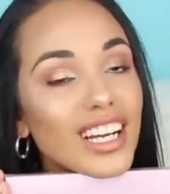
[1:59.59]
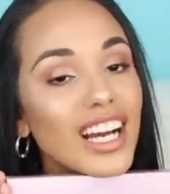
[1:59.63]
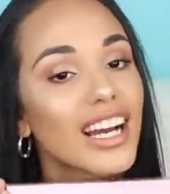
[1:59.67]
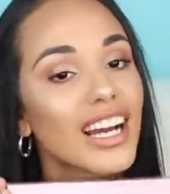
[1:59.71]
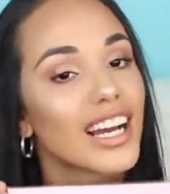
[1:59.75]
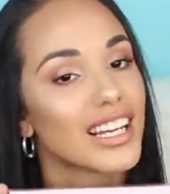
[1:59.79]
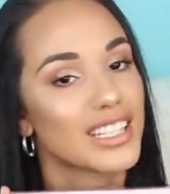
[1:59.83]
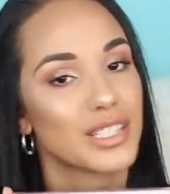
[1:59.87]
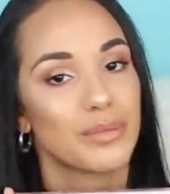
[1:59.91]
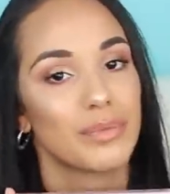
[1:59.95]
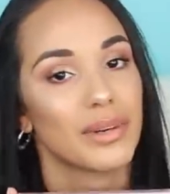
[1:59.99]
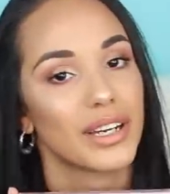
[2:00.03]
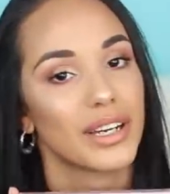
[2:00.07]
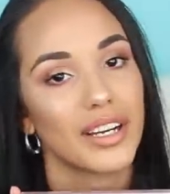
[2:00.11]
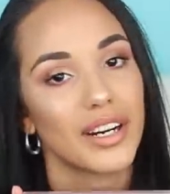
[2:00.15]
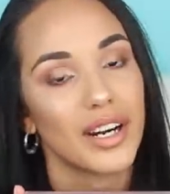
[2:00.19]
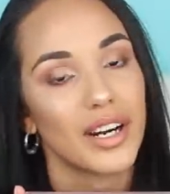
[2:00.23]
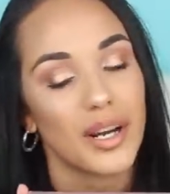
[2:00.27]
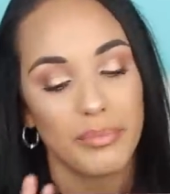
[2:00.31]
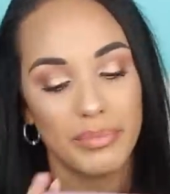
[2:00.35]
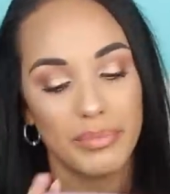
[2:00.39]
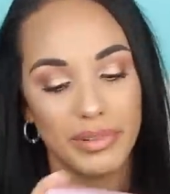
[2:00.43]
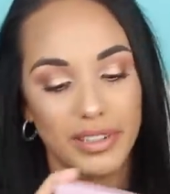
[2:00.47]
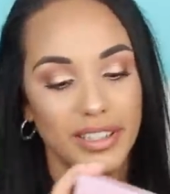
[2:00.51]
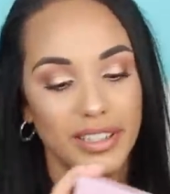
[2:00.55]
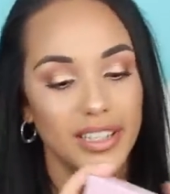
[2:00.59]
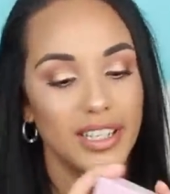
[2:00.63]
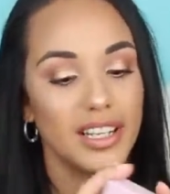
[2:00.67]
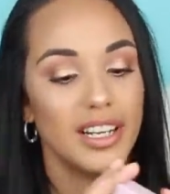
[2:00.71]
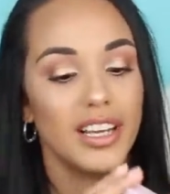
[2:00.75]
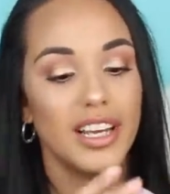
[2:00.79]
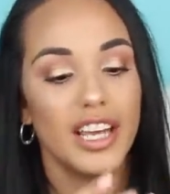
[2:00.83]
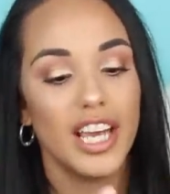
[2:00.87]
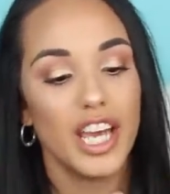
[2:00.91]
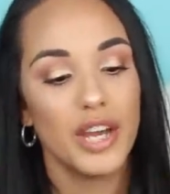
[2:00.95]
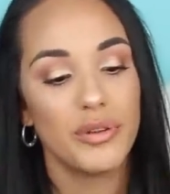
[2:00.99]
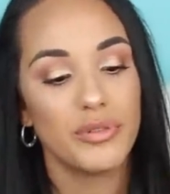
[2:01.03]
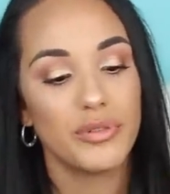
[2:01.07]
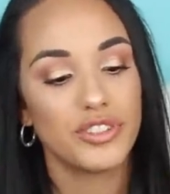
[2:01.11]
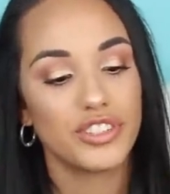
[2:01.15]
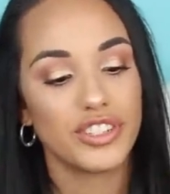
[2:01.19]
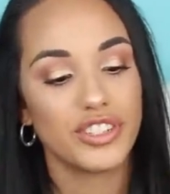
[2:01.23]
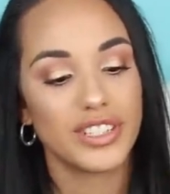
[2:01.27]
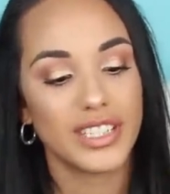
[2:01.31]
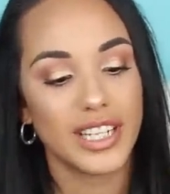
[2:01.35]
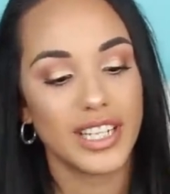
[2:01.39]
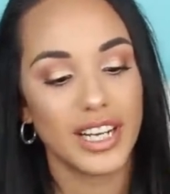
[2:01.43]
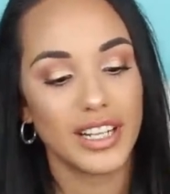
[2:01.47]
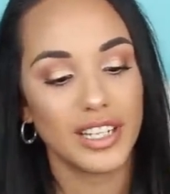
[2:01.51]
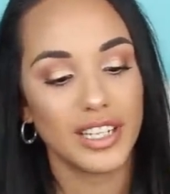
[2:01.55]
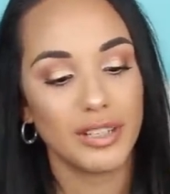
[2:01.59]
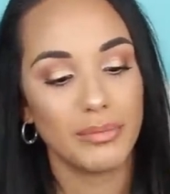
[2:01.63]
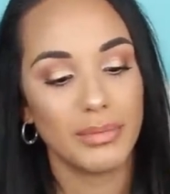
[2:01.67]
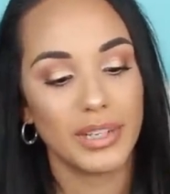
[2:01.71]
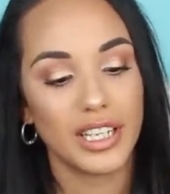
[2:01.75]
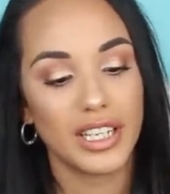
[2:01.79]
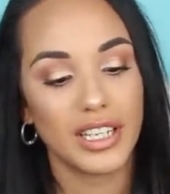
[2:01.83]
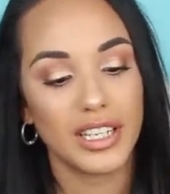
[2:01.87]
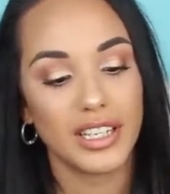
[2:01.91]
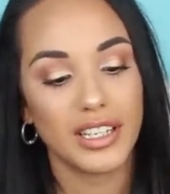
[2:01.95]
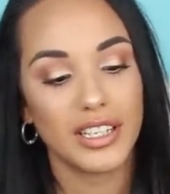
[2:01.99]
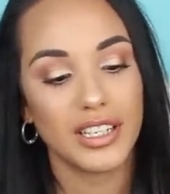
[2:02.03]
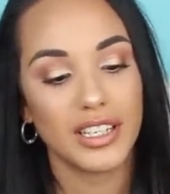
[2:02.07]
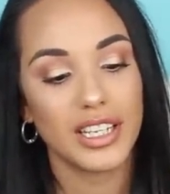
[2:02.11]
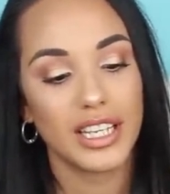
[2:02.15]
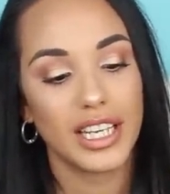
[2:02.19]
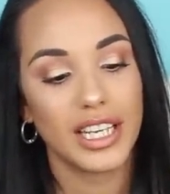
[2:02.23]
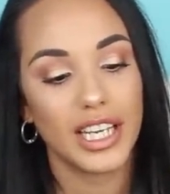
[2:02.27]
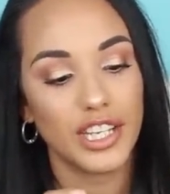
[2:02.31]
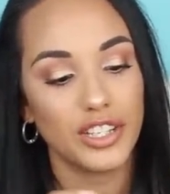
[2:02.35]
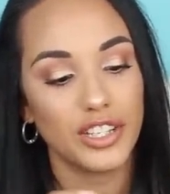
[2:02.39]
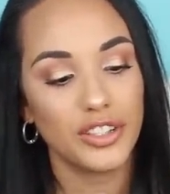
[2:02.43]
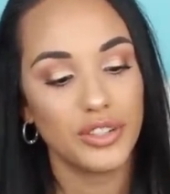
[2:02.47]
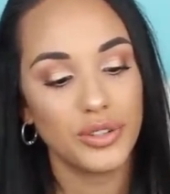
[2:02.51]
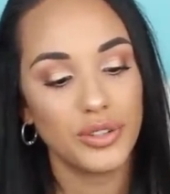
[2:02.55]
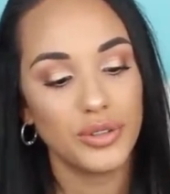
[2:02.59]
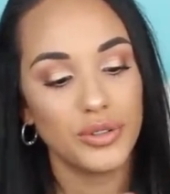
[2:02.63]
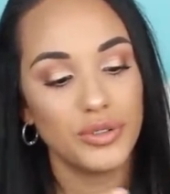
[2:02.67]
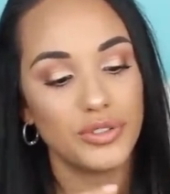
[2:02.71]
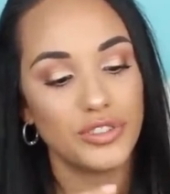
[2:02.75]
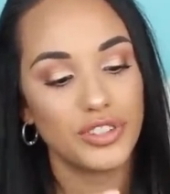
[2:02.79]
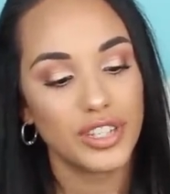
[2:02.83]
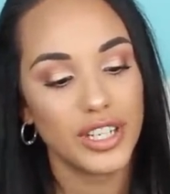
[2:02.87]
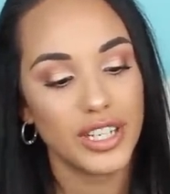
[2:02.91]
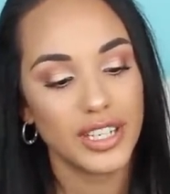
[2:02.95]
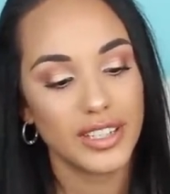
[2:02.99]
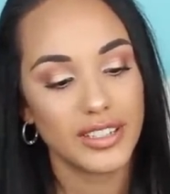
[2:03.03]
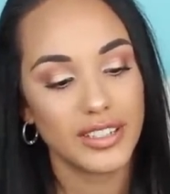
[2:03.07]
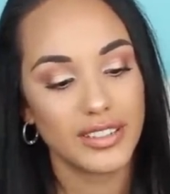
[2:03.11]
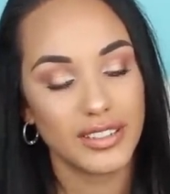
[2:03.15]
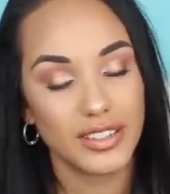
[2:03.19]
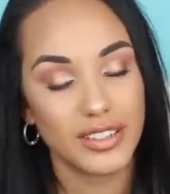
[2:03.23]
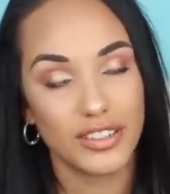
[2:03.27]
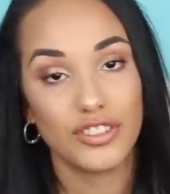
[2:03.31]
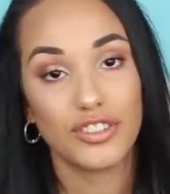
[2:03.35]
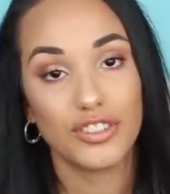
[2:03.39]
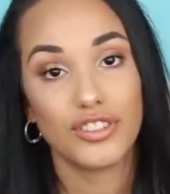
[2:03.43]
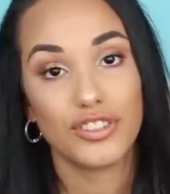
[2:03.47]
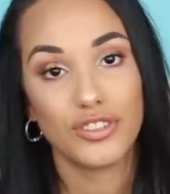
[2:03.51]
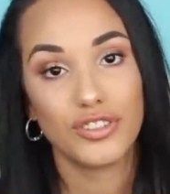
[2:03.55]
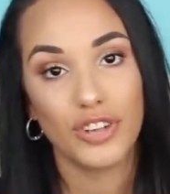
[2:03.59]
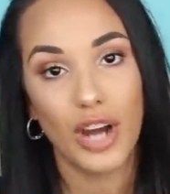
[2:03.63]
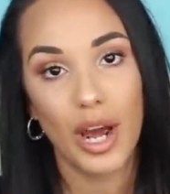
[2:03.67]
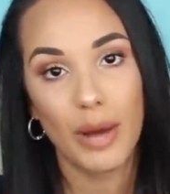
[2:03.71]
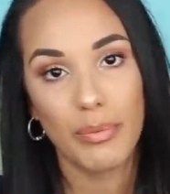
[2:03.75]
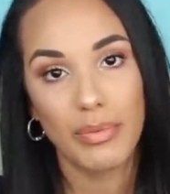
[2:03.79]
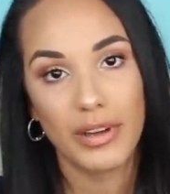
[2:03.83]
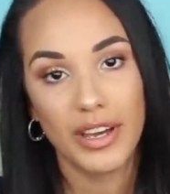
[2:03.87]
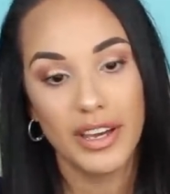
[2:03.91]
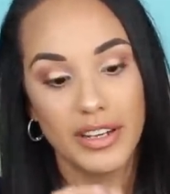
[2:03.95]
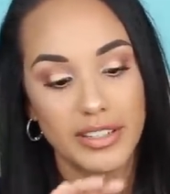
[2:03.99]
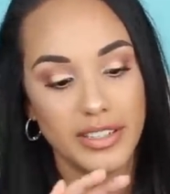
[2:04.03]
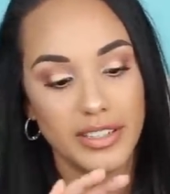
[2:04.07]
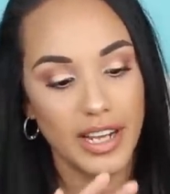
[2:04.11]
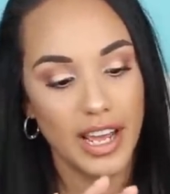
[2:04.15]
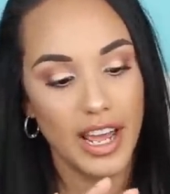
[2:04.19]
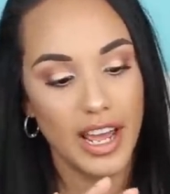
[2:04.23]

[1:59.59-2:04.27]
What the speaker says: I had to pick it up. It was just telling me, can you just stop it